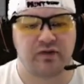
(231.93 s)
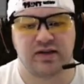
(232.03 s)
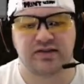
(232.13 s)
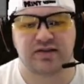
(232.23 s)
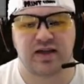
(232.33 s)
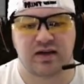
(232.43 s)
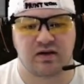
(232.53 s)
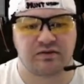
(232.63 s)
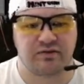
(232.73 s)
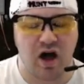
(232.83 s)
It's like
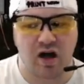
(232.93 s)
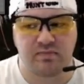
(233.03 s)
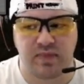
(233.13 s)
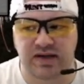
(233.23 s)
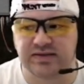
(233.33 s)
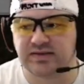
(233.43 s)
a fog-based